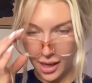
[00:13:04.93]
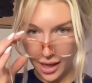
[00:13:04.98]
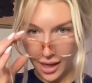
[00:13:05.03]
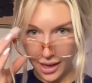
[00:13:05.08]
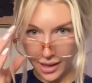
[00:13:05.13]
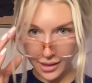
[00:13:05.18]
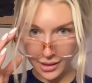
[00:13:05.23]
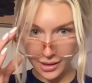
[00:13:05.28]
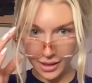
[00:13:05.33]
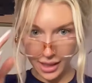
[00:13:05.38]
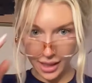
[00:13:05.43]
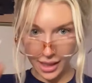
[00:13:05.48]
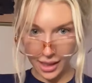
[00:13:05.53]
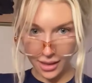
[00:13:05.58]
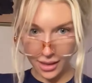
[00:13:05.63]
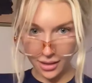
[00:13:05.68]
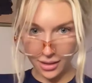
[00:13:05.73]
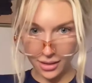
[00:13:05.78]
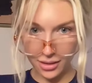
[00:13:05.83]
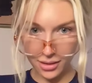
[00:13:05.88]
I would
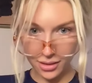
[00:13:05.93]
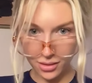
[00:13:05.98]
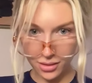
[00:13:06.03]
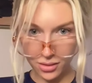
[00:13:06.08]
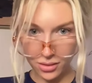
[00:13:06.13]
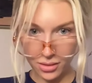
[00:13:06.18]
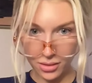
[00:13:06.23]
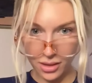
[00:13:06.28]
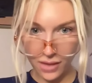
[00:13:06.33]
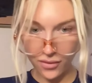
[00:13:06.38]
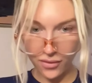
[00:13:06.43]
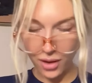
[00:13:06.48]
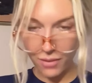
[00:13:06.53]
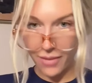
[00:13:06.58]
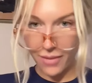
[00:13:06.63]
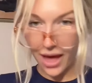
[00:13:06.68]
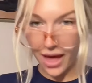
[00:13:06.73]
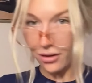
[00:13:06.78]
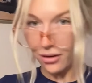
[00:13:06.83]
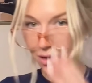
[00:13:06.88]
like, if
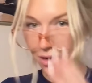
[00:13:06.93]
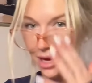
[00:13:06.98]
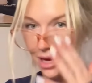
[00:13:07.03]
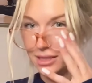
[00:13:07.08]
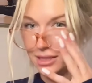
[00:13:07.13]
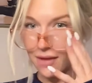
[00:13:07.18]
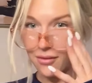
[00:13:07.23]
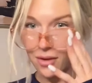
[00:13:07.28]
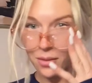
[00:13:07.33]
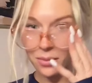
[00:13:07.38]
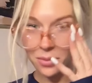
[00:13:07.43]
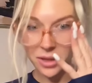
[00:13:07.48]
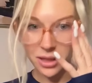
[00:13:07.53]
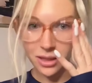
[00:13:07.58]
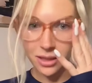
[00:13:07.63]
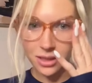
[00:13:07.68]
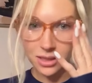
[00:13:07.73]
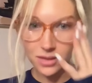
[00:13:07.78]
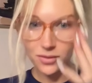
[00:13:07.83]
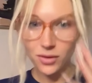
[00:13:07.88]
we battle, guys, I have a
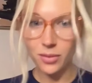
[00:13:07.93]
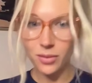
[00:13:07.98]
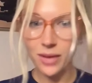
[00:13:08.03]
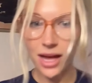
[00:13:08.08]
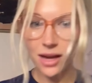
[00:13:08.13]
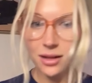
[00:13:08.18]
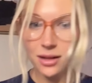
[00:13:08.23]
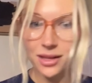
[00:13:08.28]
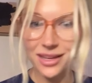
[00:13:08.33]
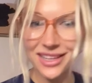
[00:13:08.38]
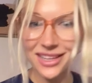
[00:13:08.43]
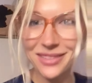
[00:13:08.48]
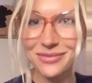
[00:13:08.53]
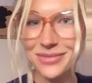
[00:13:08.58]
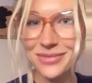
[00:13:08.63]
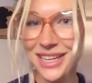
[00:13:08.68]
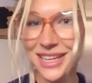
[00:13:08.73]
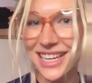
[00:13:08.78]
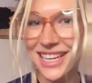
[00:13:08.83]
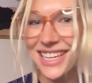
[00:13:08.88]
playlist for
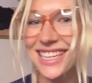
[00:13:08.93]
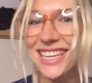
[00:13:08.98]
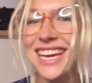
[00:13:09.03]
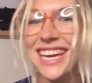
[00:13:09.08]
battling, but